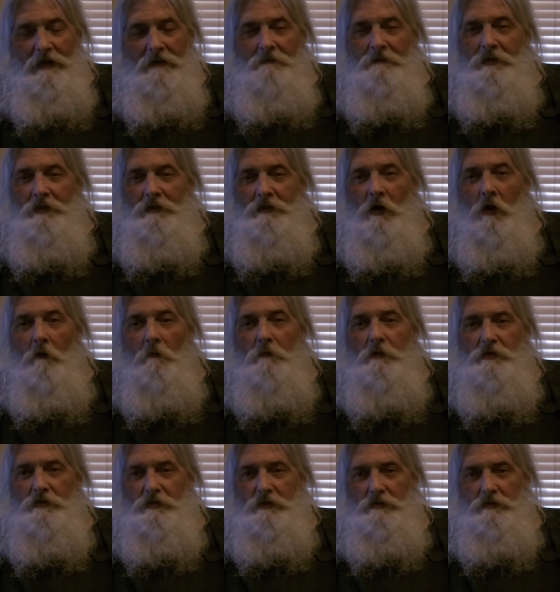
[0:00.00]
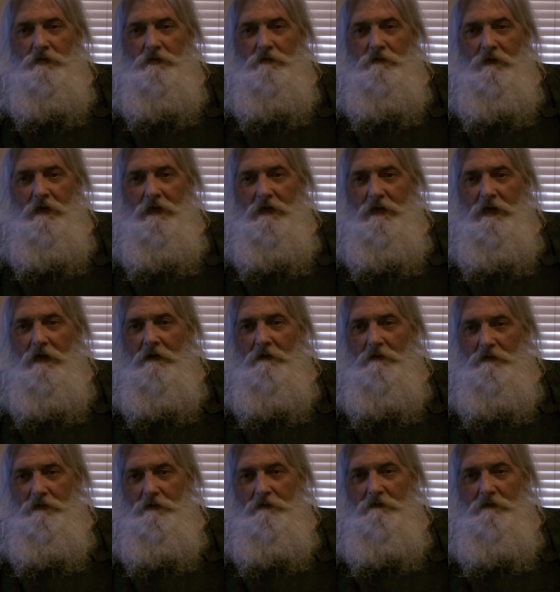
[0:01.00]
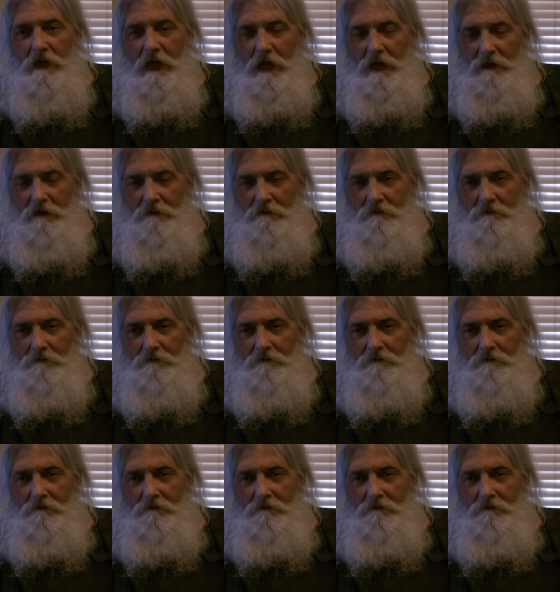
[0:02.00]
am in no position right now to do that.